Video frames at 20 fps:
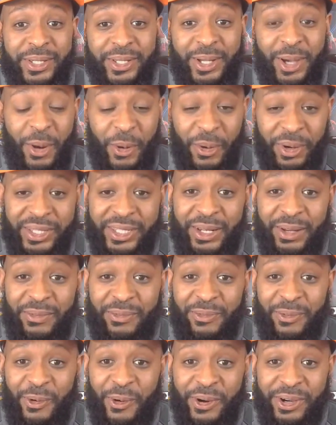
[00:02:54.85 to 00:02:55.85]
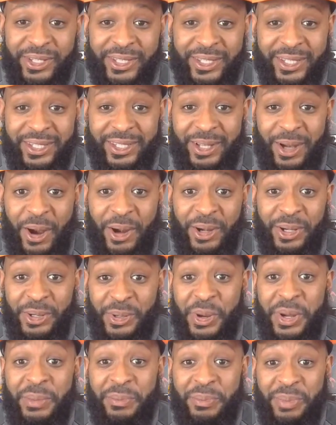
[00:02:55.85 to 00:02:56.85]
to go into the forest and start
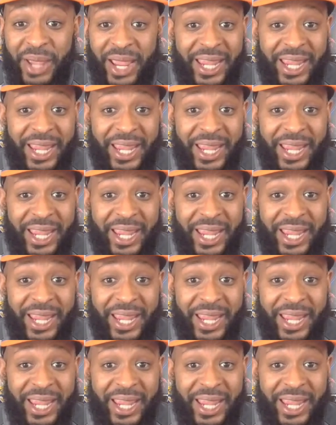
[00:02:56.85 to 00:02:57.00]
doing